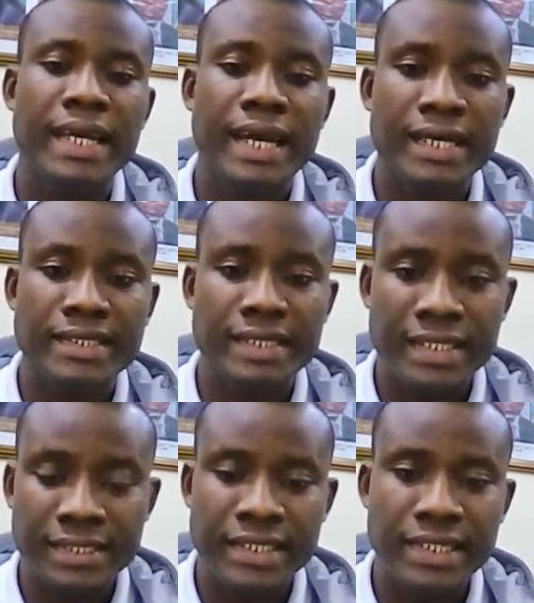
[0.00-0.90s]
as it
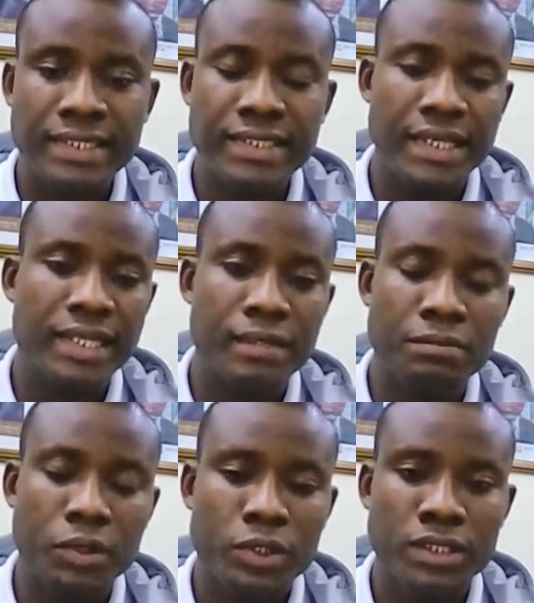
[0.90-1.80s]
is at that
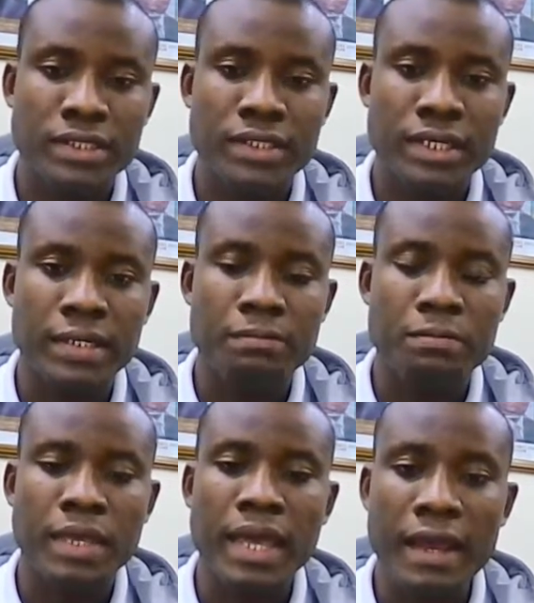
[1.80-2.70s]
point in time.
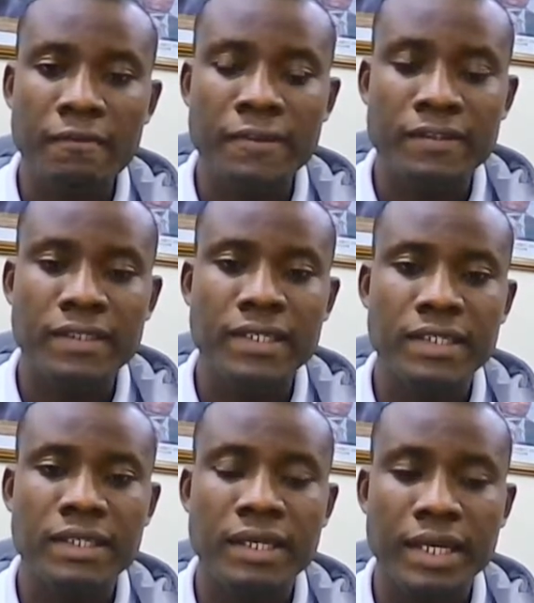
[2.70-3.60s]

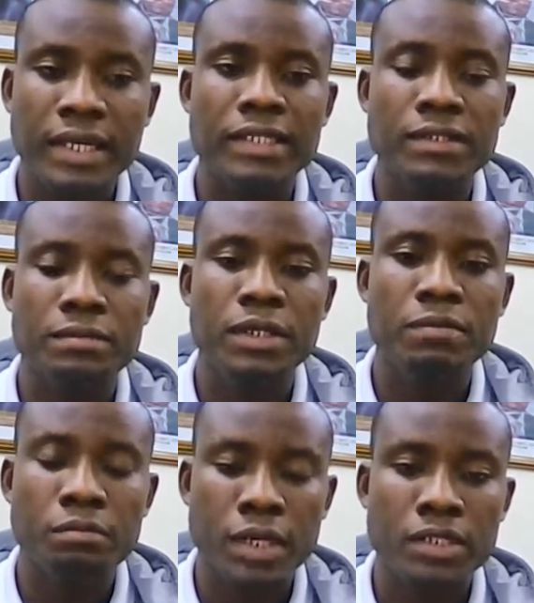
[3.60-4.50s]
Everything is being
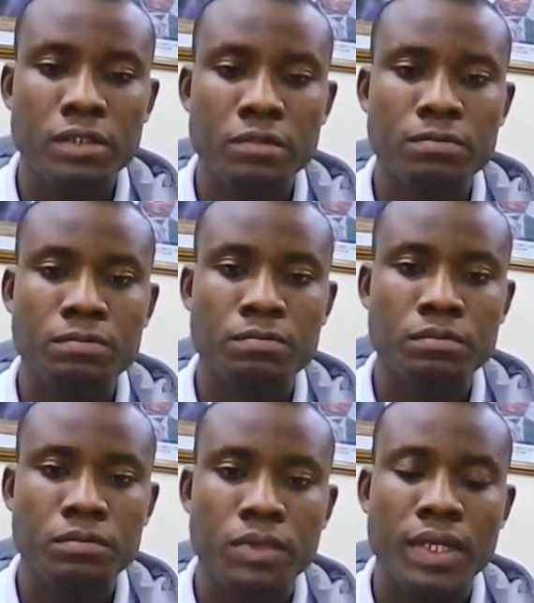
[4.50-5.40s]
backed up.
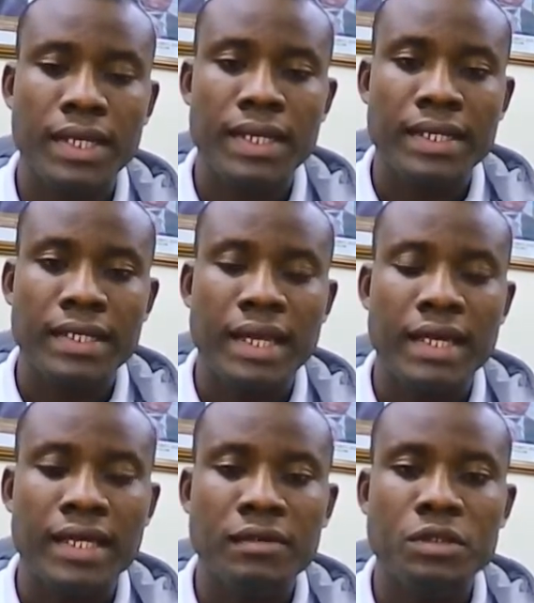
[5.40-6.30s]

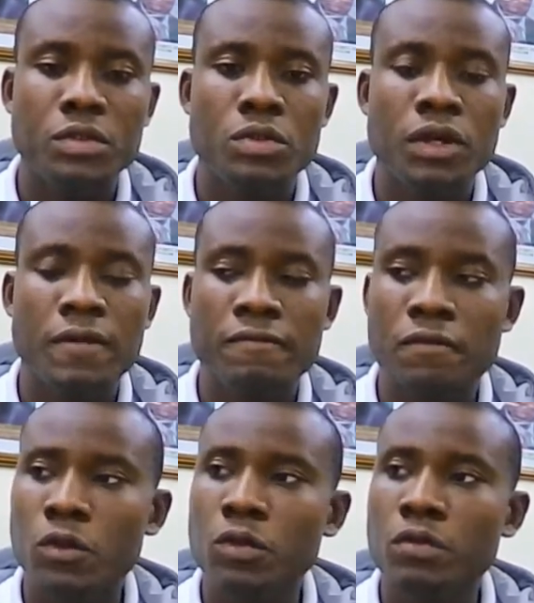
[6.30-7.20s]
That gives you a
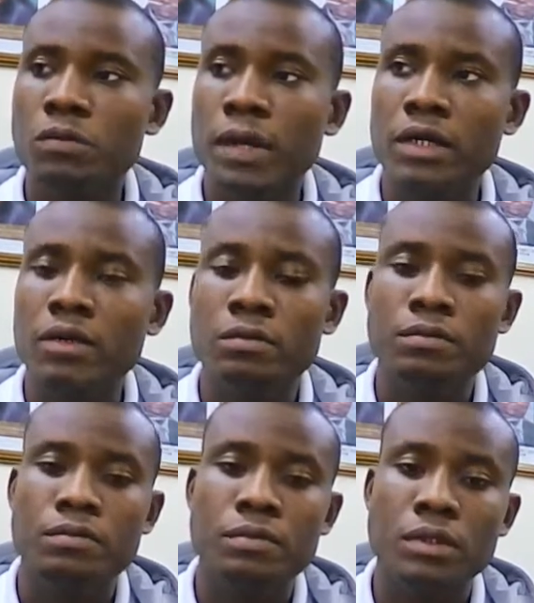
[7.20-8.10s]
full backup.
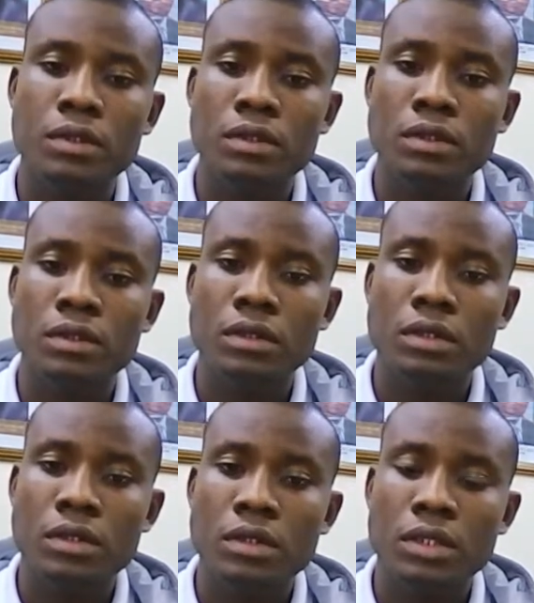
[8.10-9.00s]

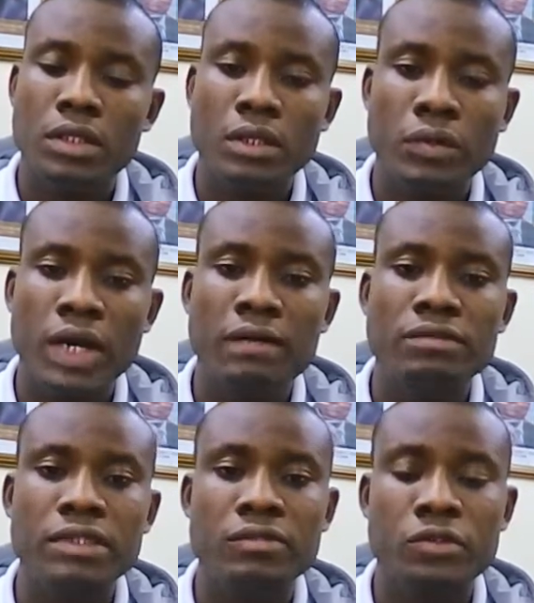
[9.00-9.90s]
Then we have
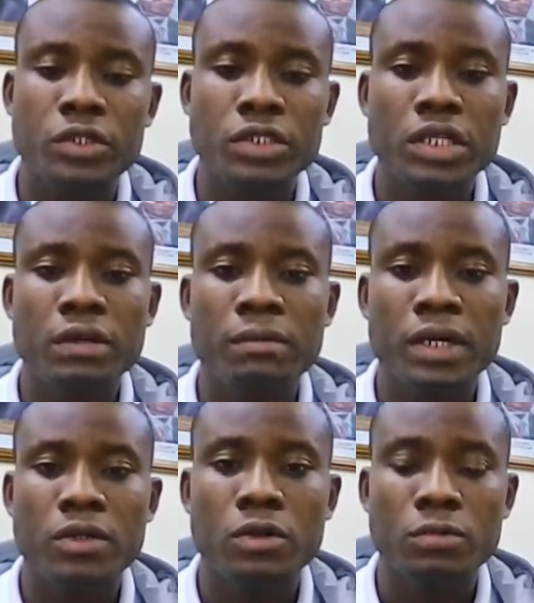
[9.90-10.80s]
the differential
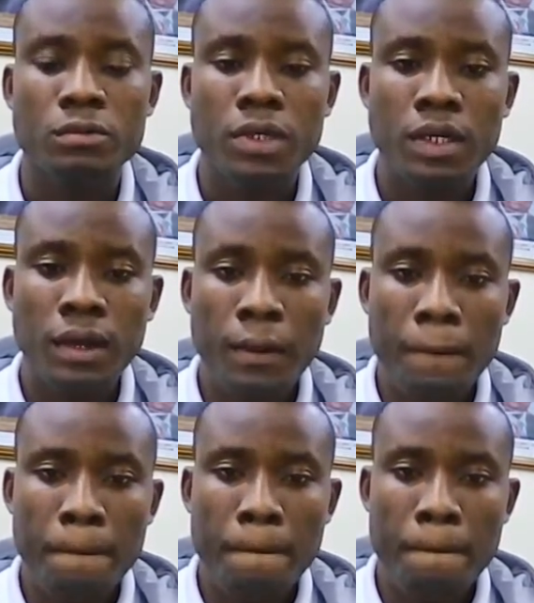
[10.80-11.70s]
backup.
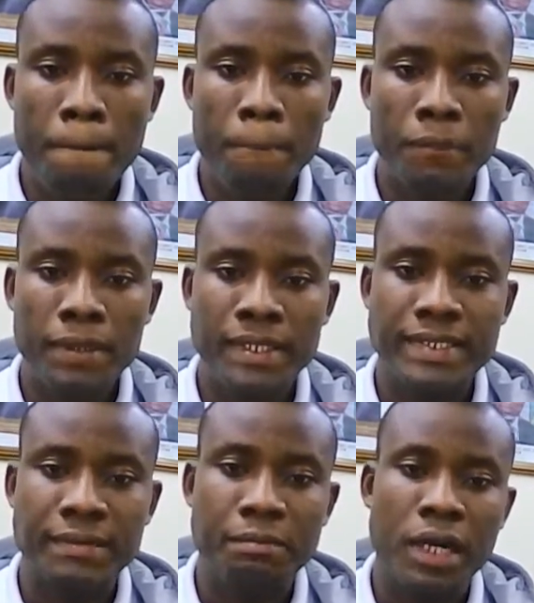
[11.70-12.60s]
Is
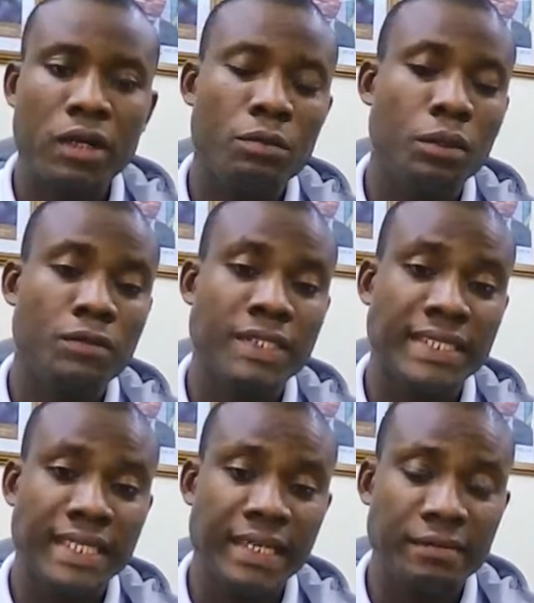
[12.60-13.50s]
a backup of the
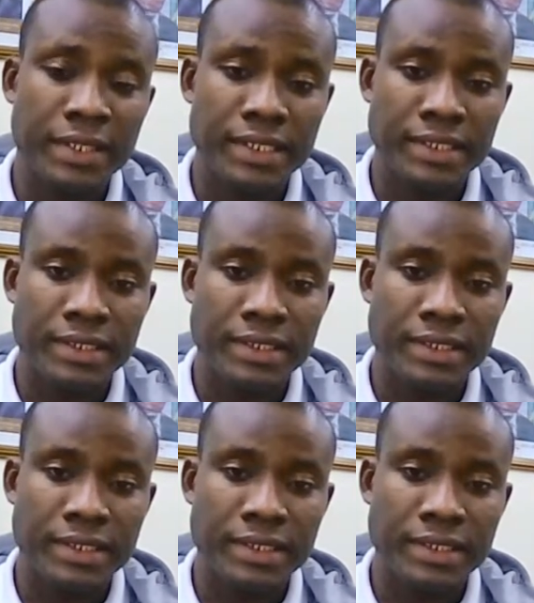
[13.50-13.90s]
database